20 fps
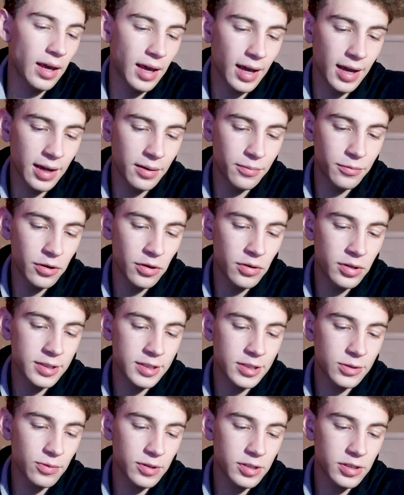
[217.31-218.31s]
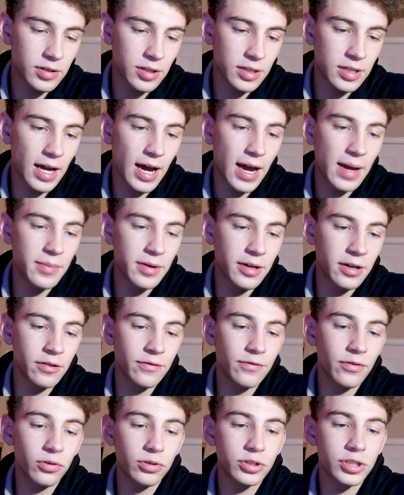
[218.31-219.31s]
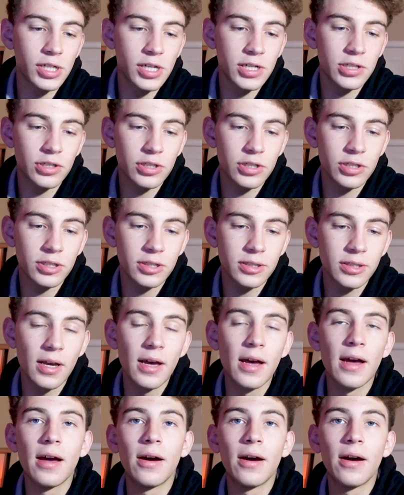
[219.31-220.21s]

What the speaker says: And you can switch the time interval changes,